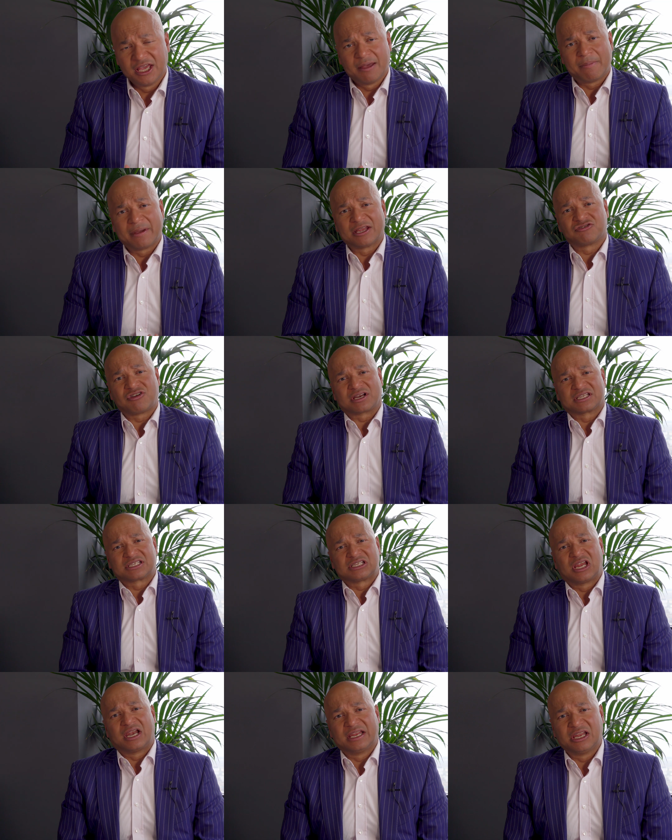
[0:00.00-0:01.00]
may attract a
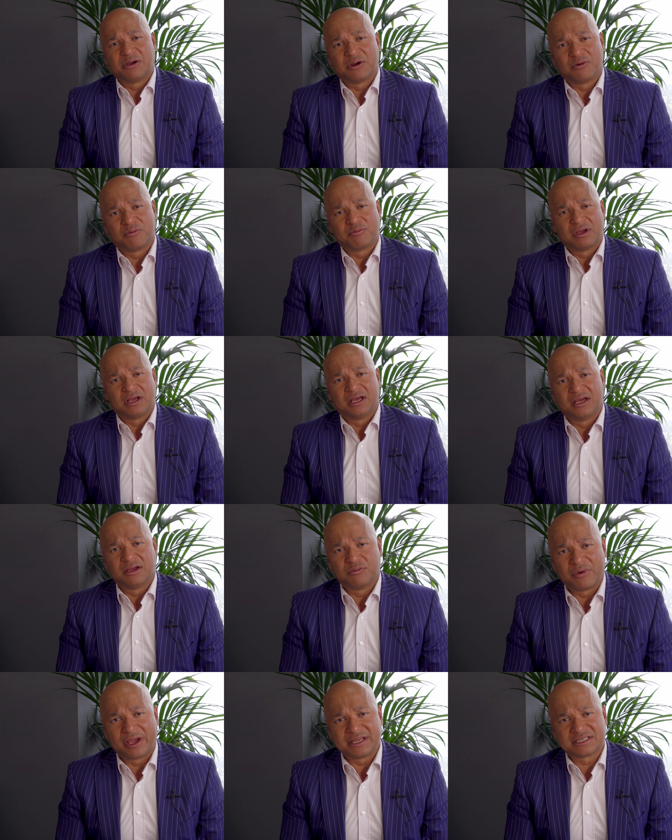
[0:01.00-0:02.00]
slightly lower
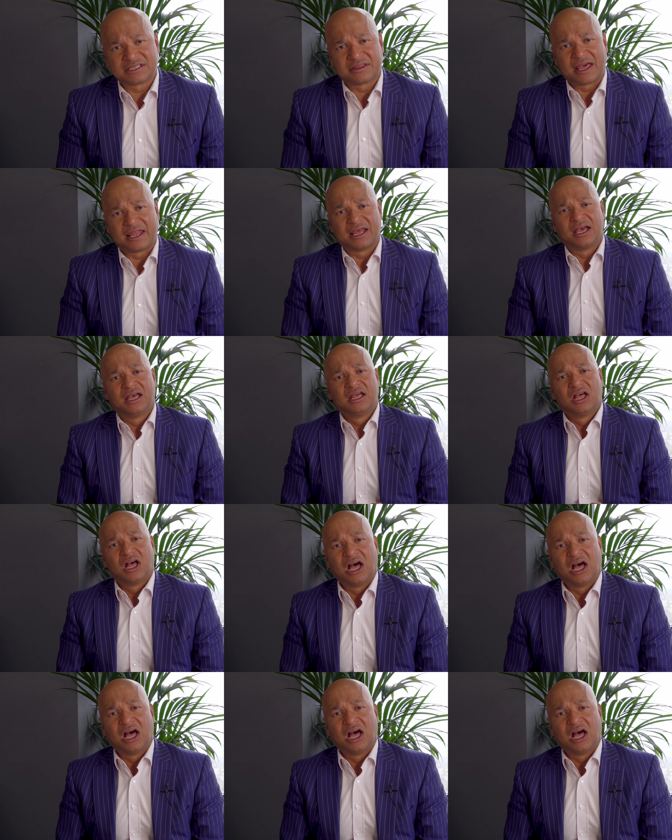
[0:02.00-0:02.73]
rate than a